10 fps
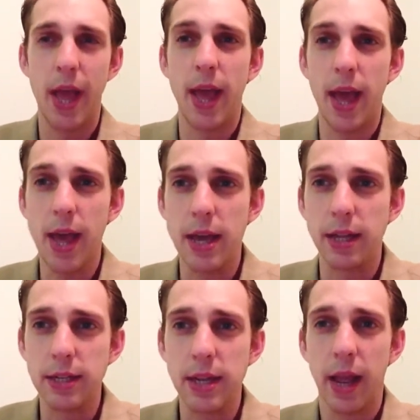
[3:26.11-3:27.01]

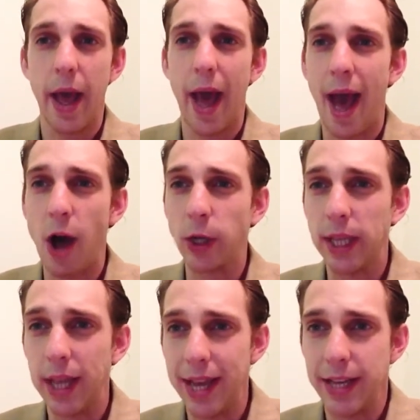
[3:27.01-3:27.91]
and
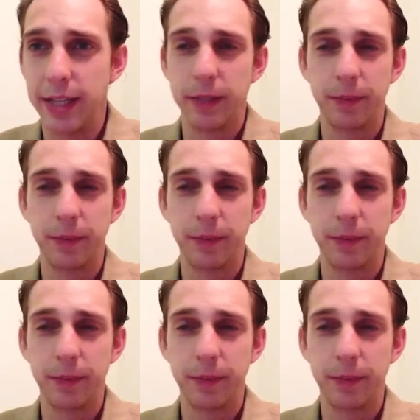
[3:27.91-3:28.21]
Al-Qaeda.